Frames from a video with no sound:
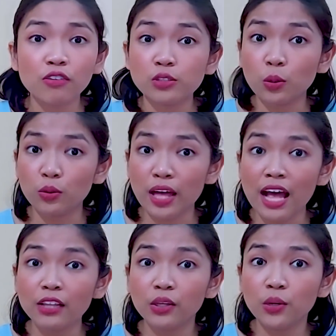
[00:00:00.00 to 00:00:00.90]
so
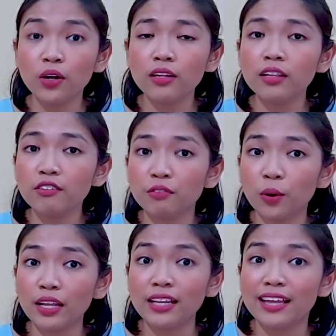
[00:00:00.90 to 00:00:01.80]
that you can
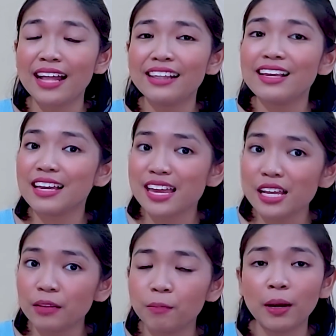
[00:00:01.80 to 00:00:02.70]
avoid getting
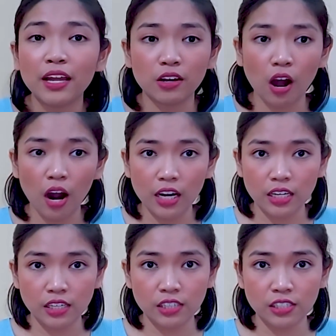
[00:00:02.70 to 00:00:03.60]
hit by
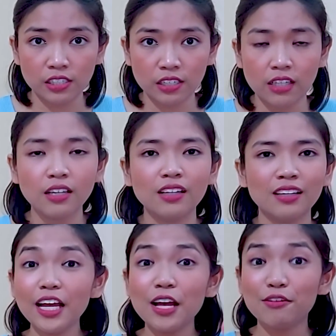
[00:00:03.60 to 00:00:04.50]
cars.
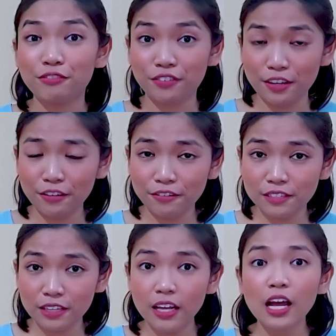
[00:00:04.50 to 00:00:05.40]

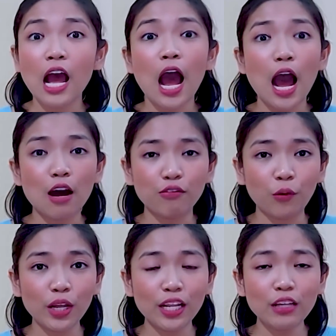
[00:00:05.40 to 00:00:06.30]
Fifth,
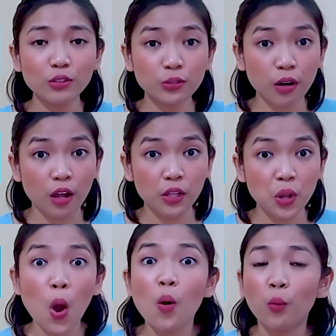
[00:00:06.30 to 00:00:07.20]
avoiding to
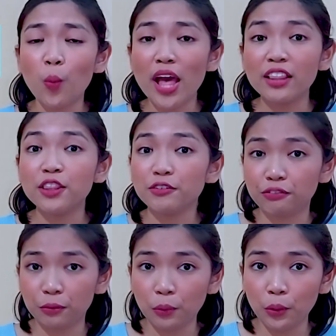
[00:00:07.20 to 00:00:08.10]
run when the
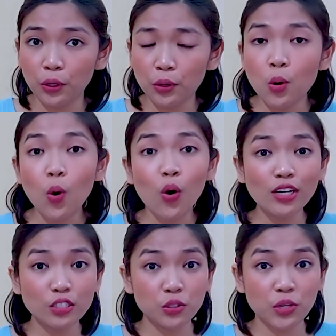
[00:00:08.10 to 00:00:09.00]
floor
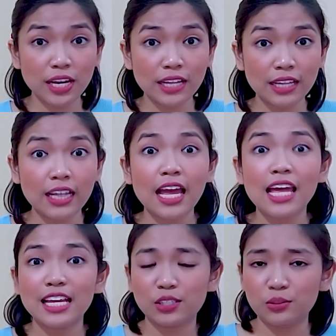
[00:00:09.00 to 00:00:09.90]
or street
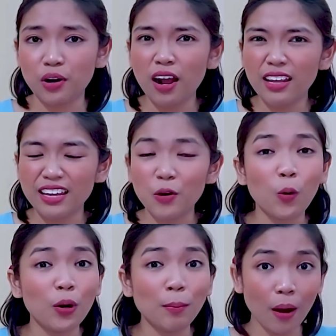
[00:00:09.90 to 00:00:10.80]
is rocky
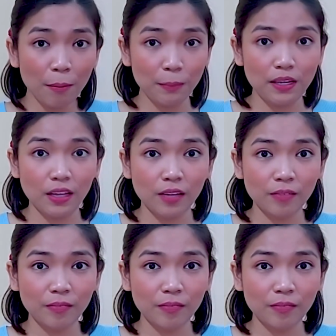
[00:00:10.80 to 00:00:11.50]
or bumpy.